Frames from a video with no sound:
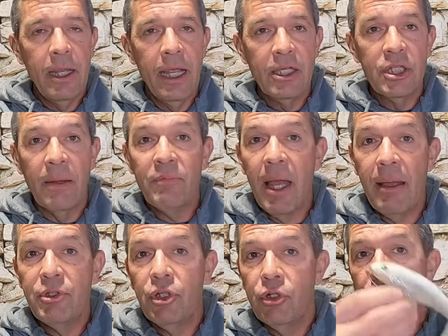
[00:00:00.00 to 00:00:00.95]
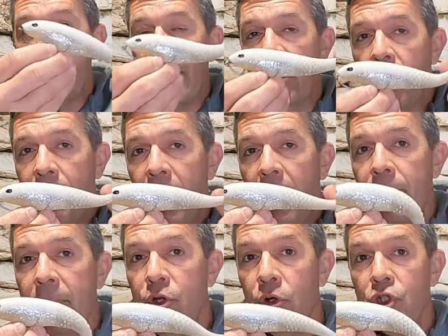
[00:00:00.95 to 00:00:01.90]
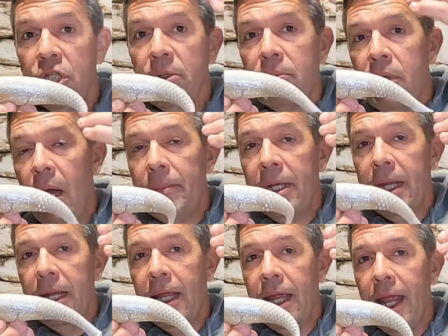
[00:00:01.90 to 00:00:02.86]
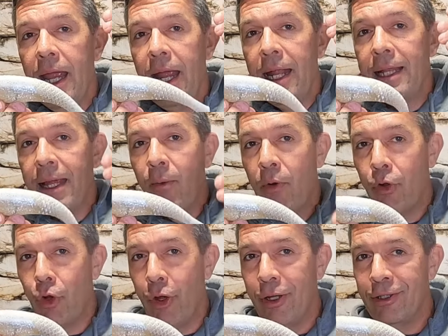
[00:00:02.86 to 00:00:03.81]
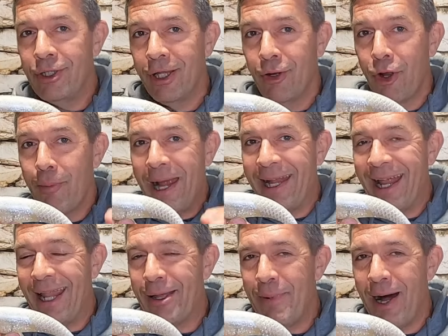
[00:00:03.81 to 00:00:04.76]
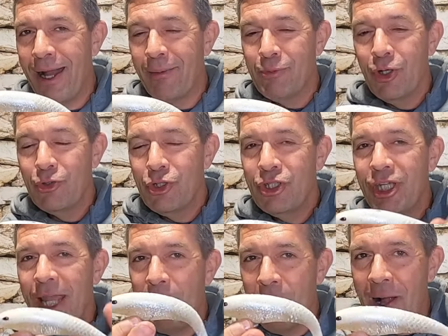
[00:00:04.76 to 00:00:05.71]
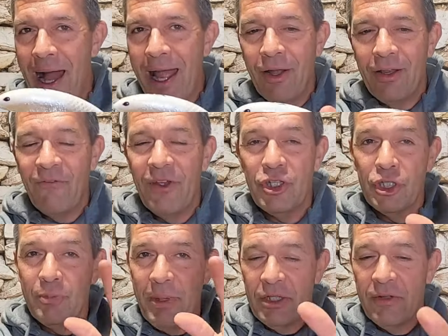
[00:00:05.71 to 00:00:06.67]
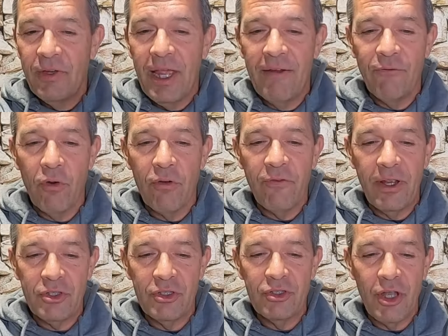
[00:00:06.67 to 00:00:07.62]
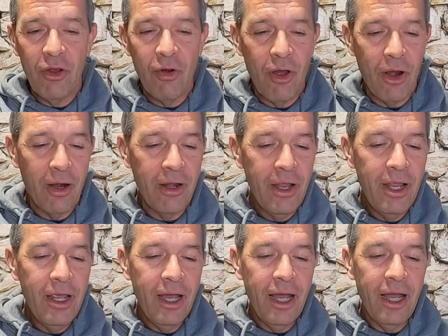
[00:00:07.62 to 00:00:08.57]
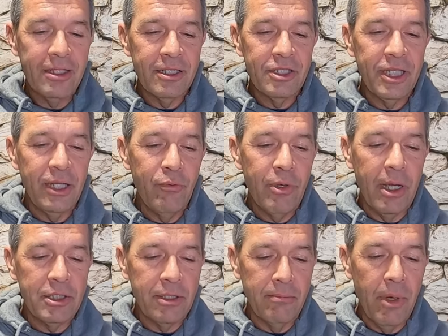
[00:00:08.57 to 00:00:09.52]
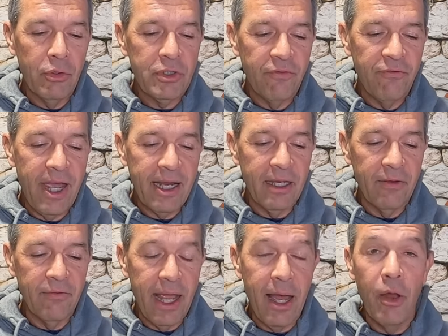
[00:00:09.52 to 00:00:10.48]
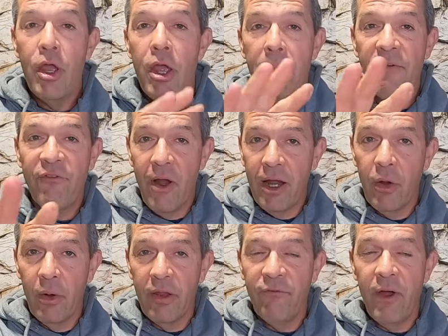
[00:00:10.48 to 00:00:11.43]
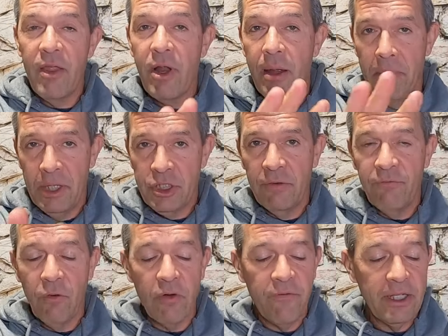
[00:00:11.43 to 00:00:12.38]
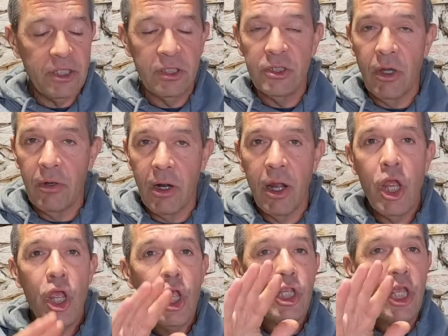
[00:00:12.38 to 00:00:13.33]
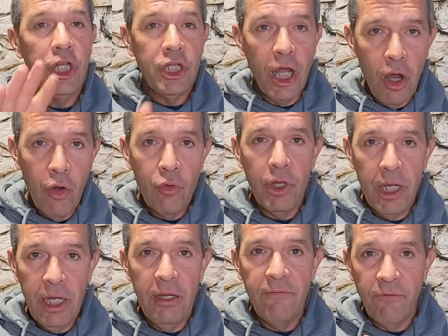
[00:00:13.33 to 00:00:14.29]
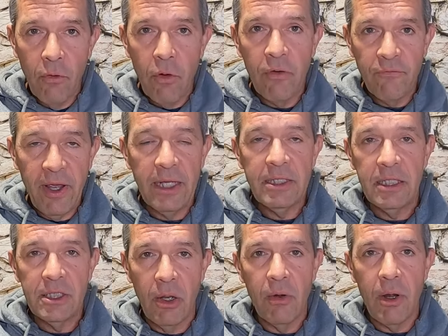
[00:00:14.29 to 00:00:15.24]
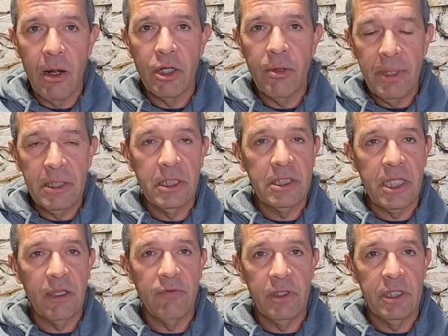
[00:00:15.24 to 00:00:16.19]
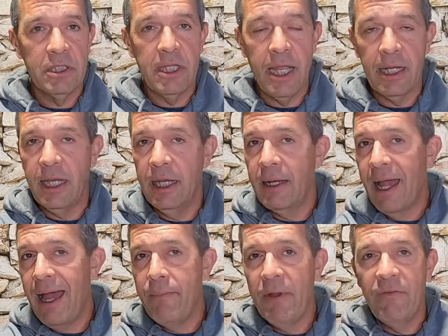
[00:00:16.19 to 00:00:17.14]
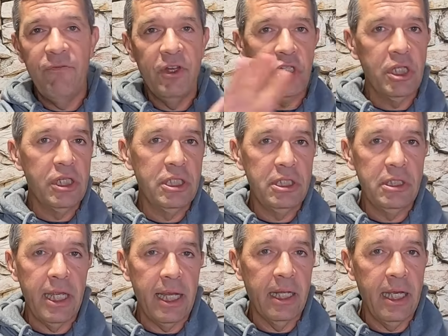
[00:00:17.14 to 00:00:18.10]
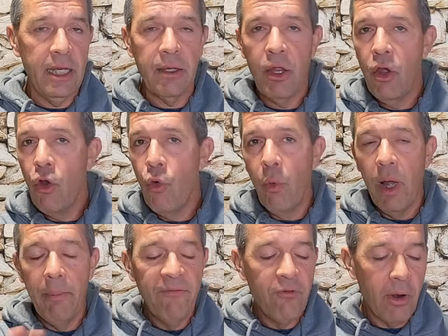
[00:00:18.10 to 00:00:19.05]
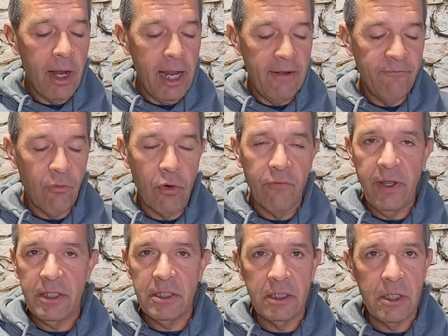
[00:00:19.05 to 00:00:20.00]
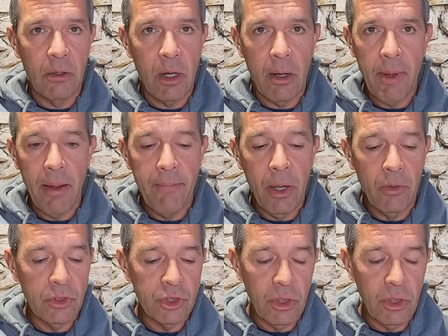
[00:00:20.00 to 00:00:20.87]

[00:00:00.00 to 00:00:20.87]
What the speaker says: And sometimes you'll do that little pump, you'll see them come to get it, and they won't do it. So they'll go back down the bottom. So just keep your eye on the fish, especially if you got forward-facing sonar, to see what's most effective. Now, before I go any further, I mentioned forward-facing sonar. You don't need forward-facing sonar to be successful with this technique. I've been fishing this technique well before I had forward-facing sonar on my boat.